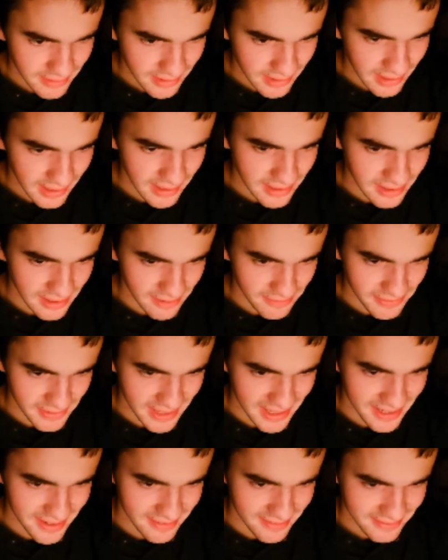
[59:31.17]
I love
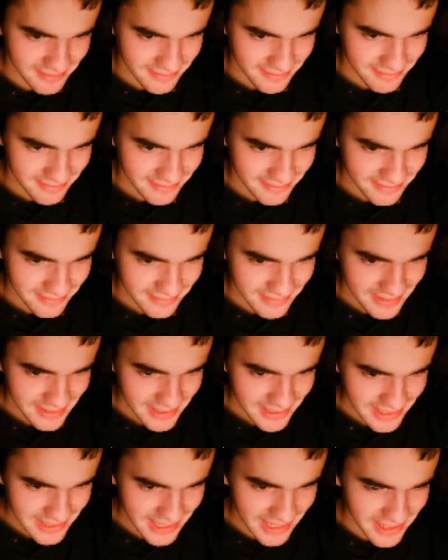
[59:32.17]
that.
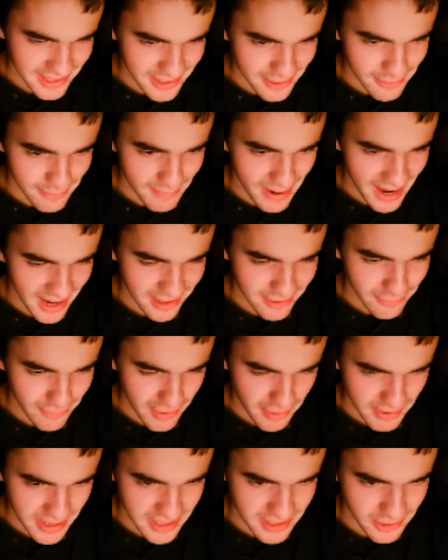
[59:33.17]
Thank you, Mac.
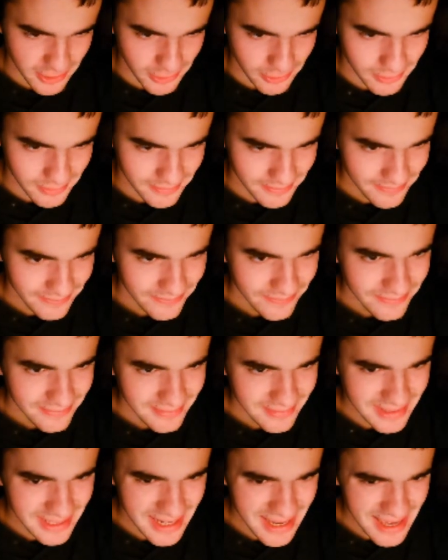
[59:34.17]
Very cool.
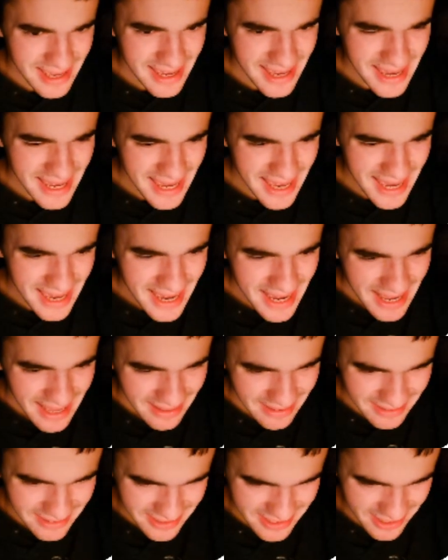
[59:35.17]
That
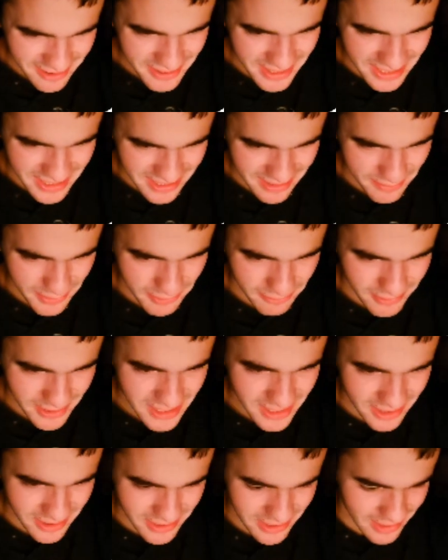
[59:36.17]
was so weird because I'm on
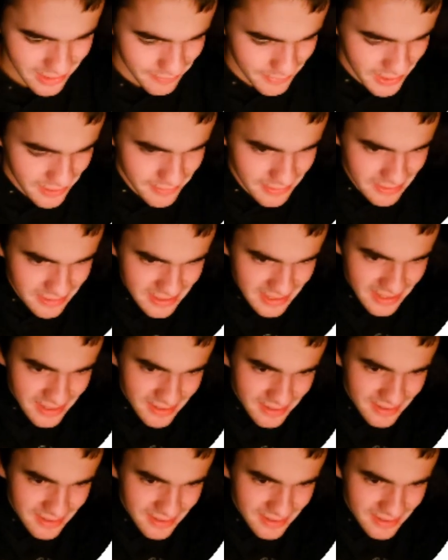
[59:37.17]
Windows at the moment, so